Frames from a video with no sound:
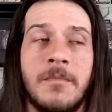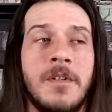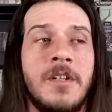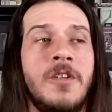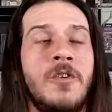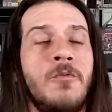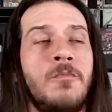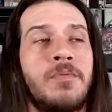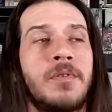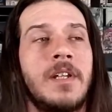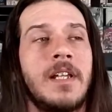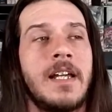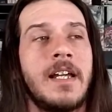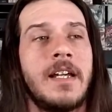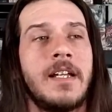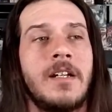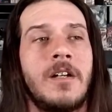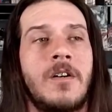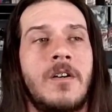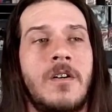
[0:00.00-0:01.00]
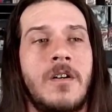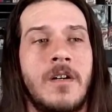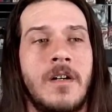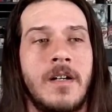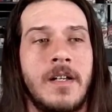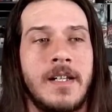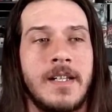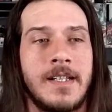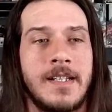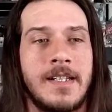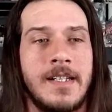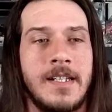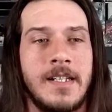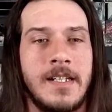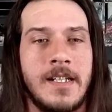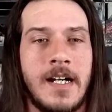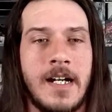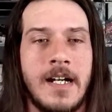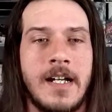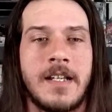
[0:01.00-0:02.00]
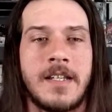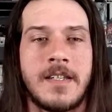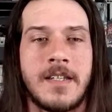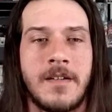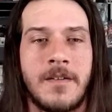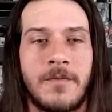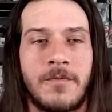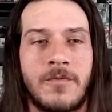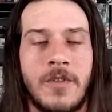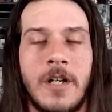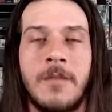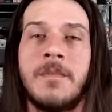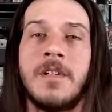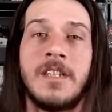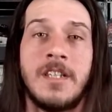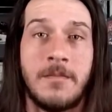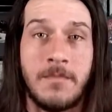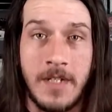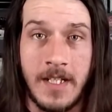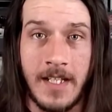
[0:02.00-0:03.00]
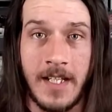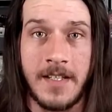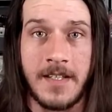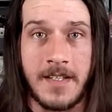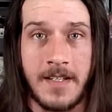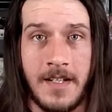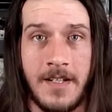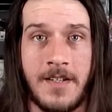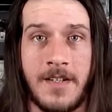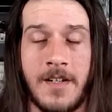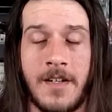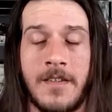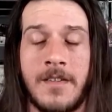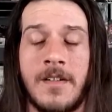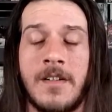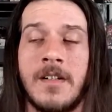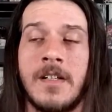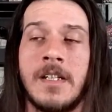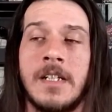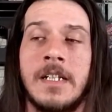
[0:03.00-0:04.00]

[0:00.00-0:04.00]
you plan on not rubbing them against each other,